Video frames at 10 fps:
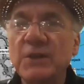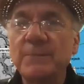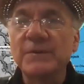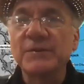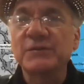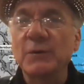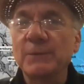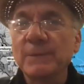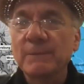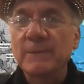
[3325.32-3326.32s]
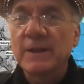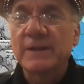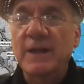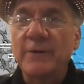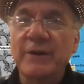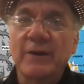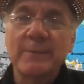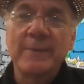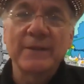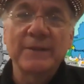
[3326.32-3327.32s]
in so Carrie or
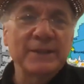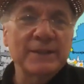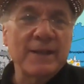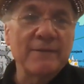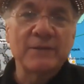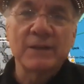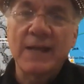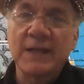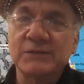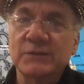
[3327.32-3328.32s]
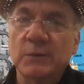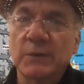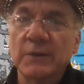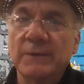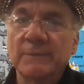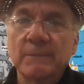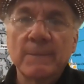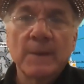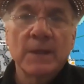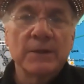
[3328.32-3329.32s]
Melanie could have the last word.
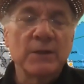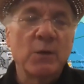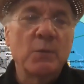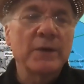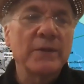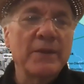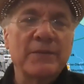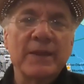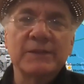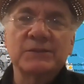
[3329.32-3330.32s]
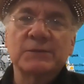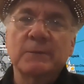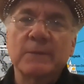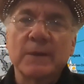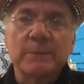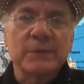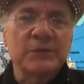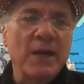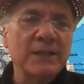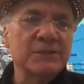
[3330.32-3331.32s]
You know, one of the things,
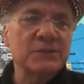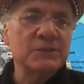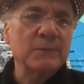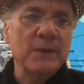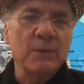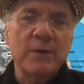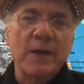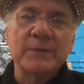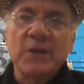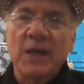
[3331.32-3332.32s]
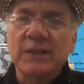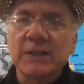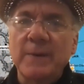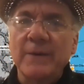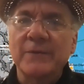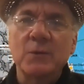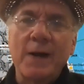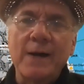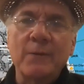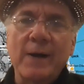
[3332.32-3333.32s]
besides what I've been talking about, the
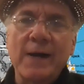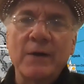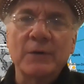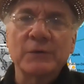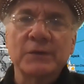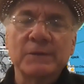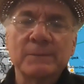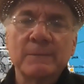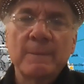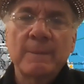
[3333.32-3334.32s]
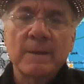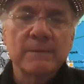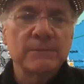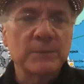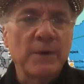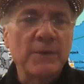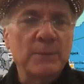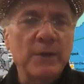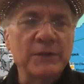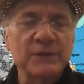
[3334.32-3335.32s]
wow wows and some other
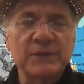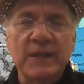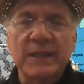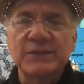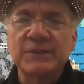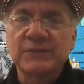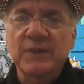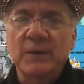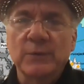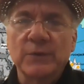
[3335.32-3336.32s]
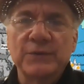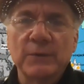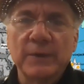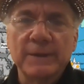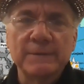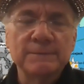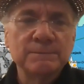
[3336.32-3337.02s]
presentations that we're doing,